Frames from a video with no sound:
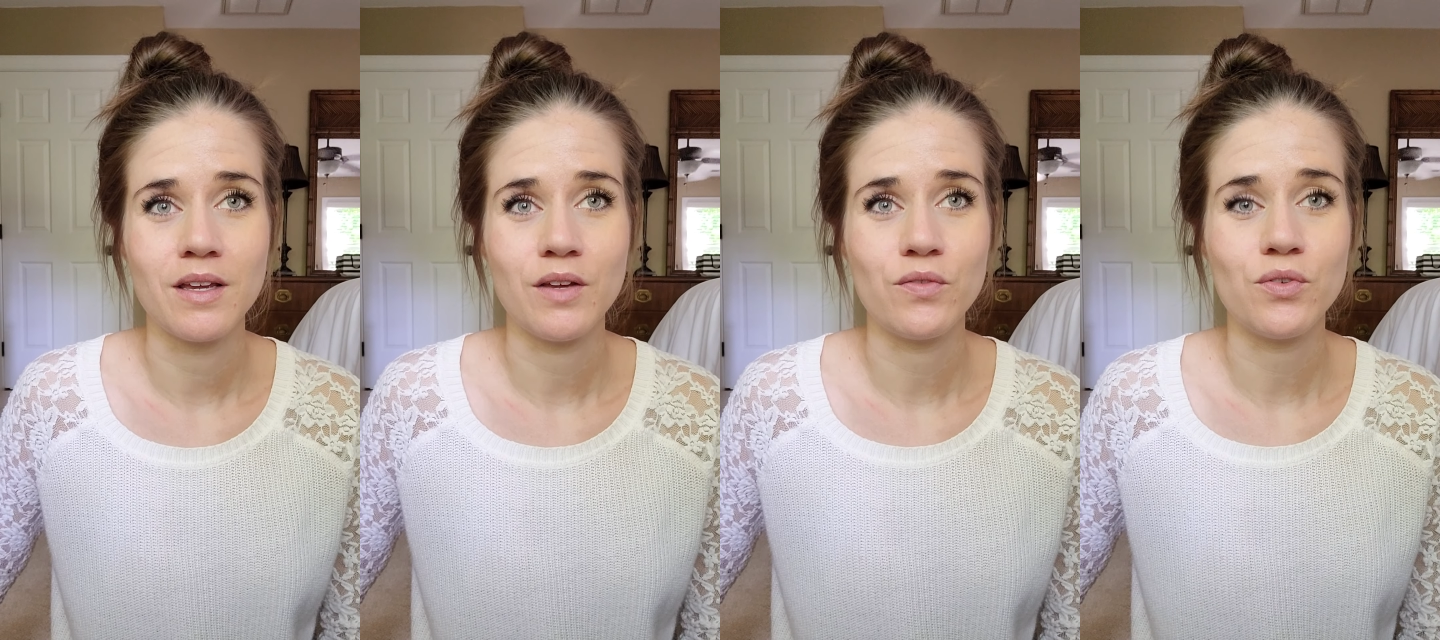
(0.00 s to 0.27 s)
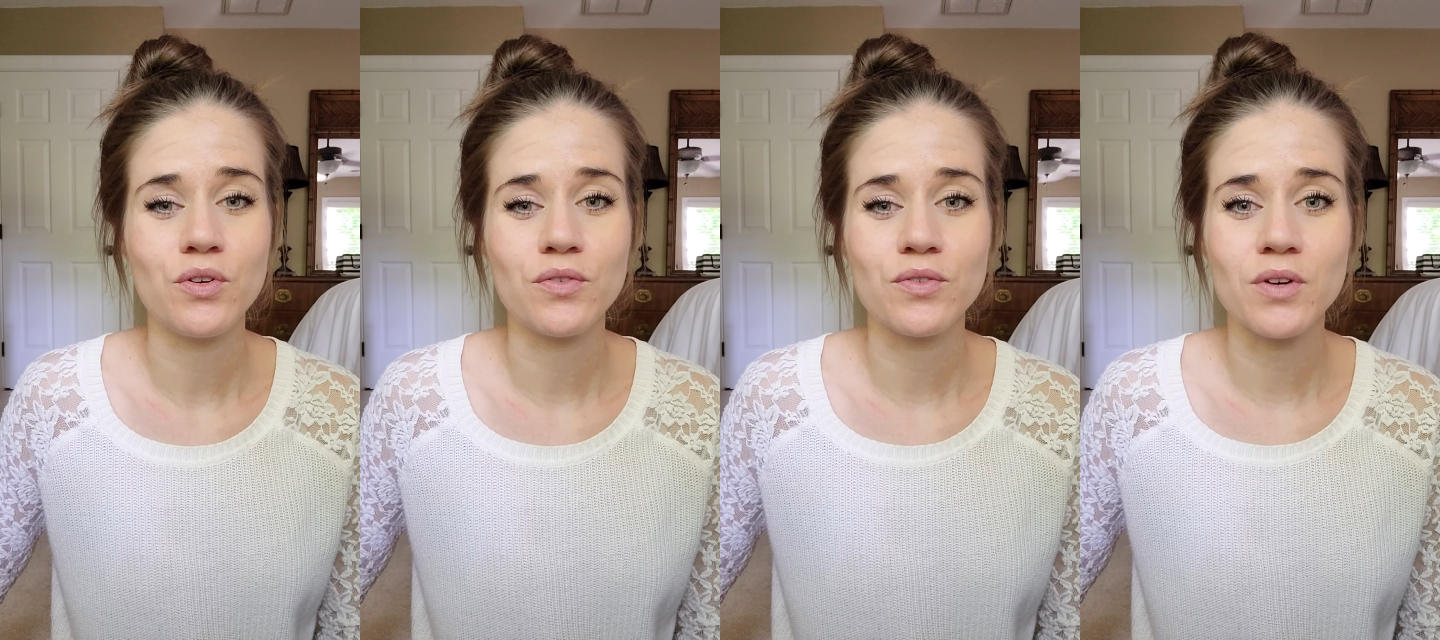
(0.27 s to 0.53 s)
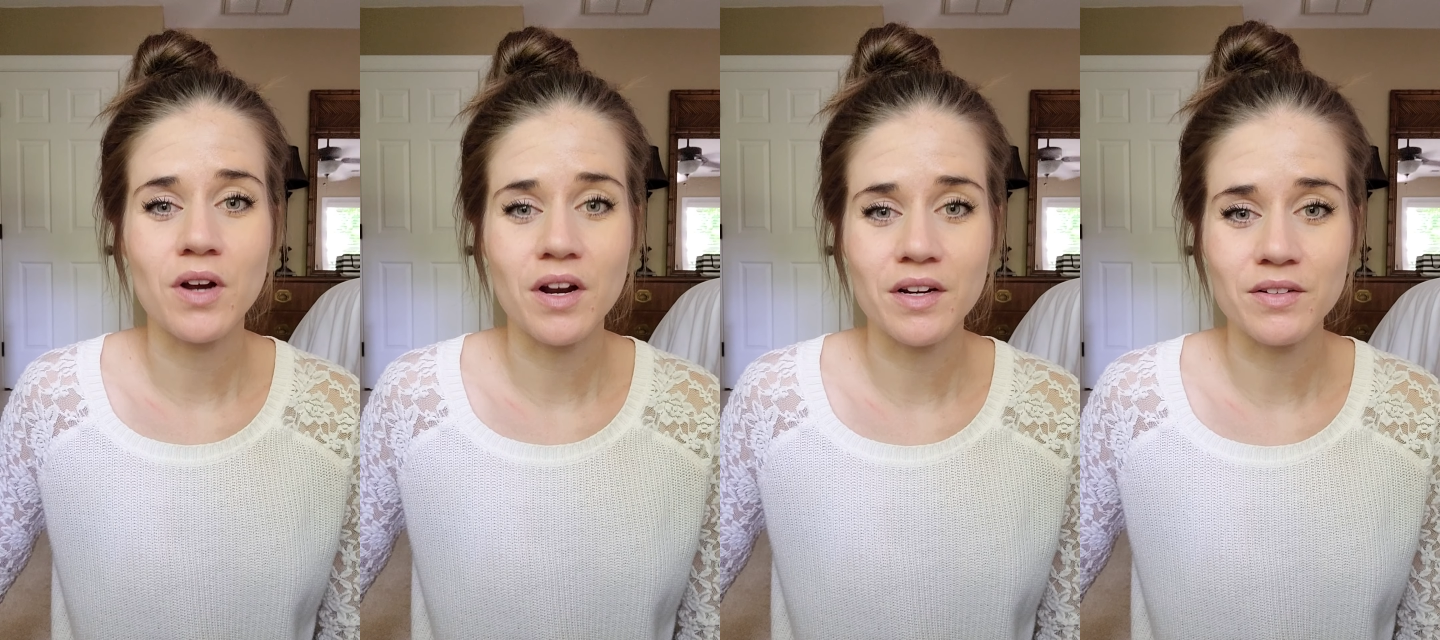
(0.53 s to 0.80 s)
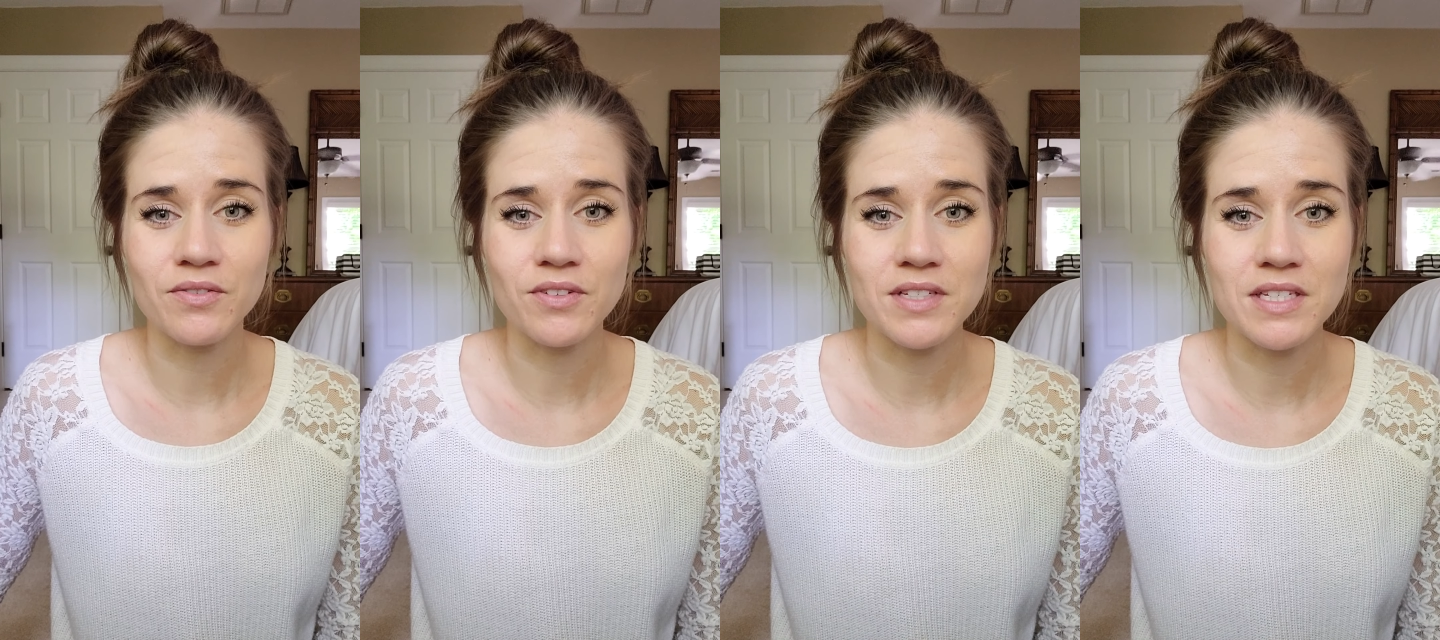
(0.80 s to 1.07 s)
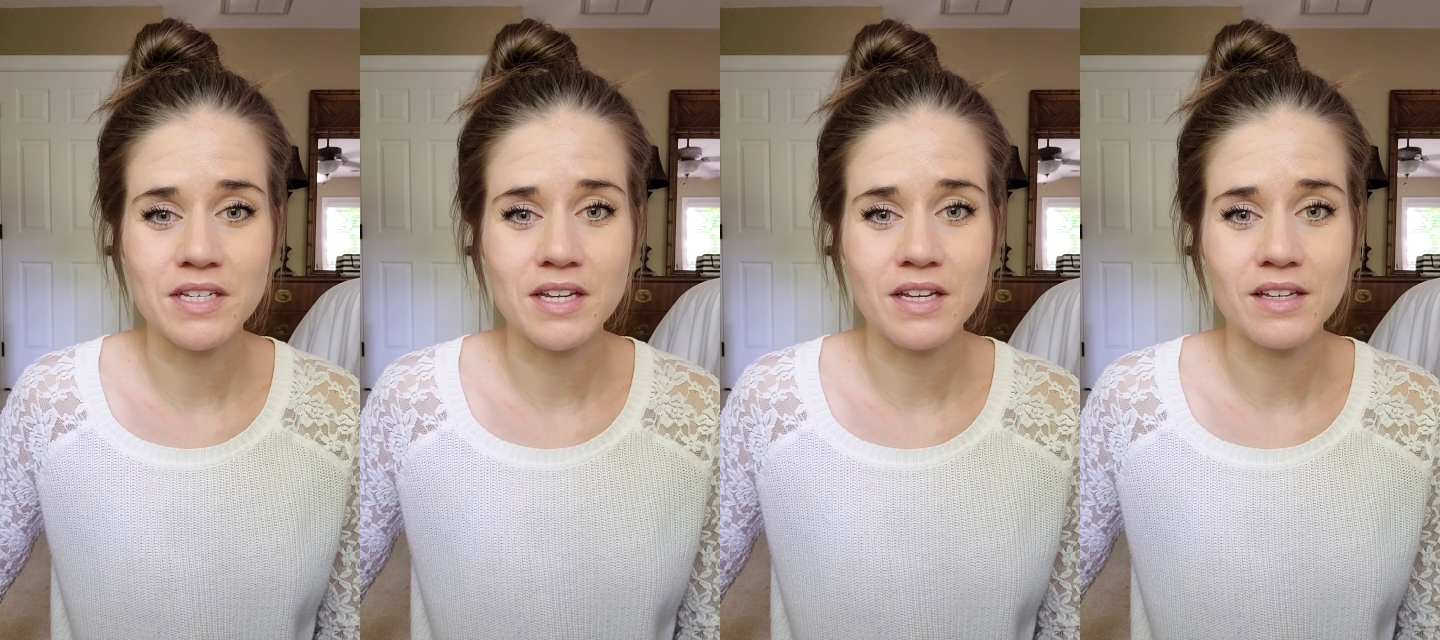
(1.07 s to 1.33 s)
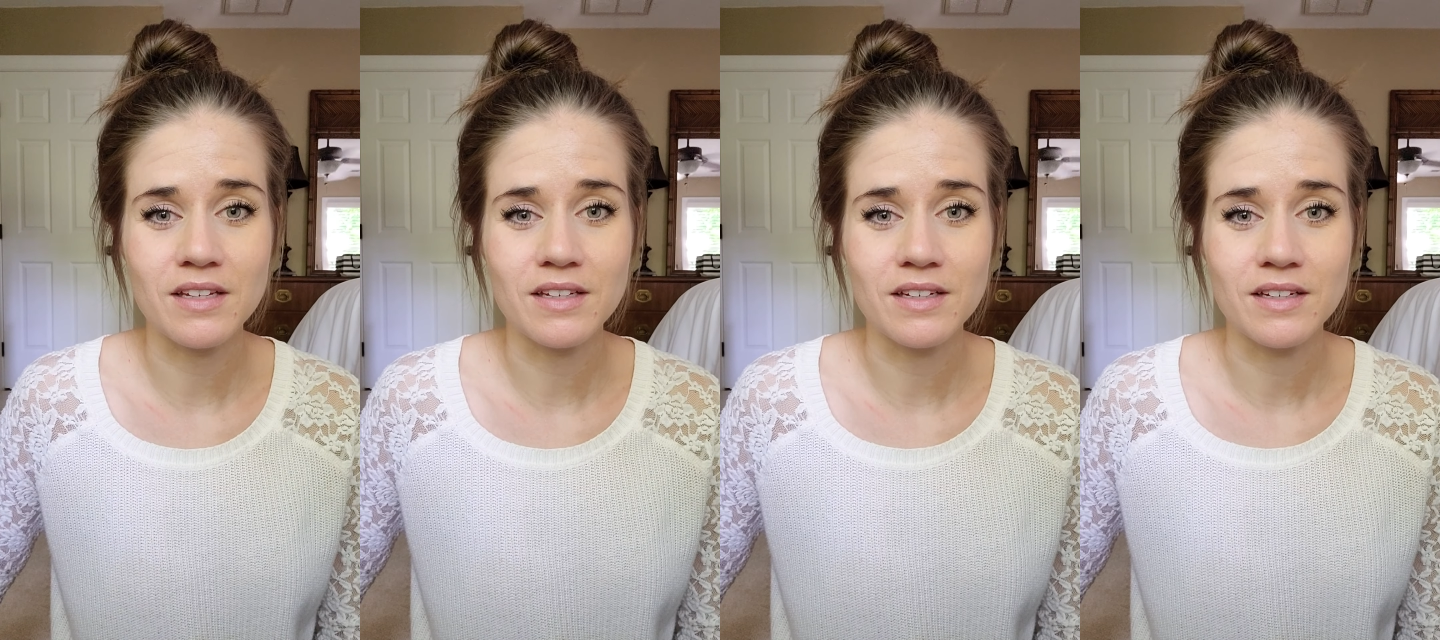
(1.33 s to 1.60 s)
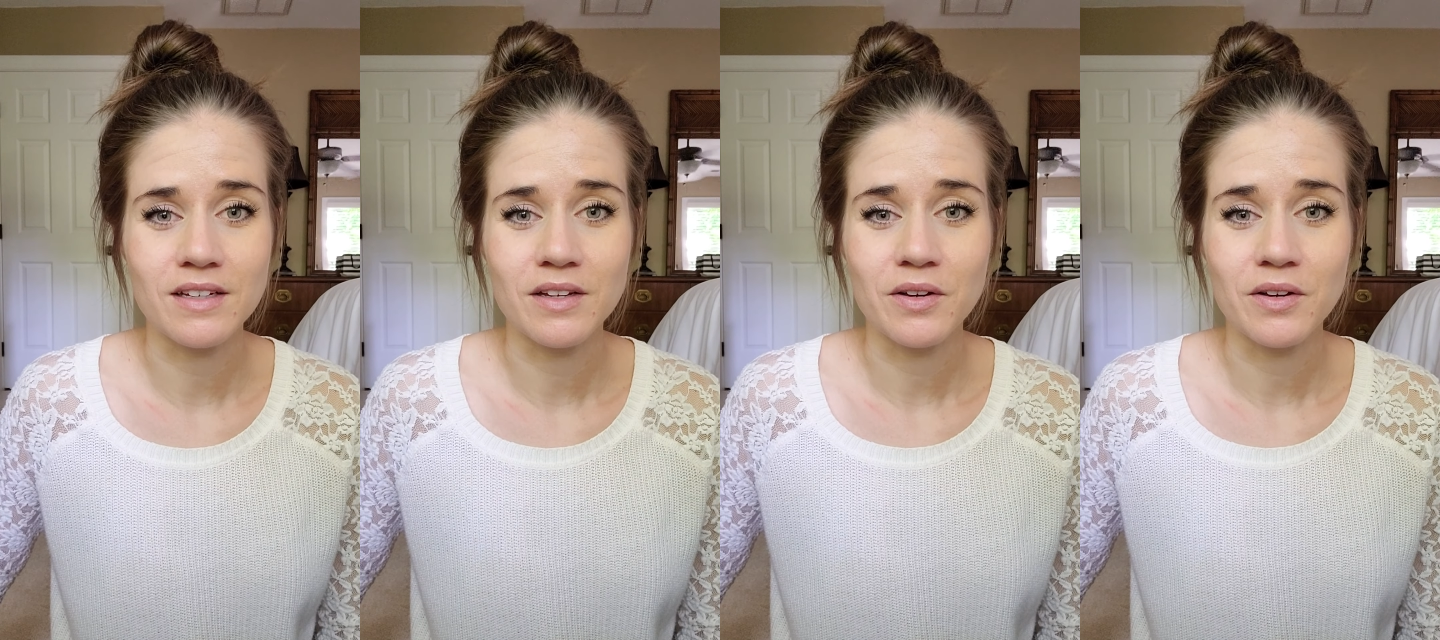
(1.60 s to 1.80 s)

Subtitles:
if you have chronic fatigue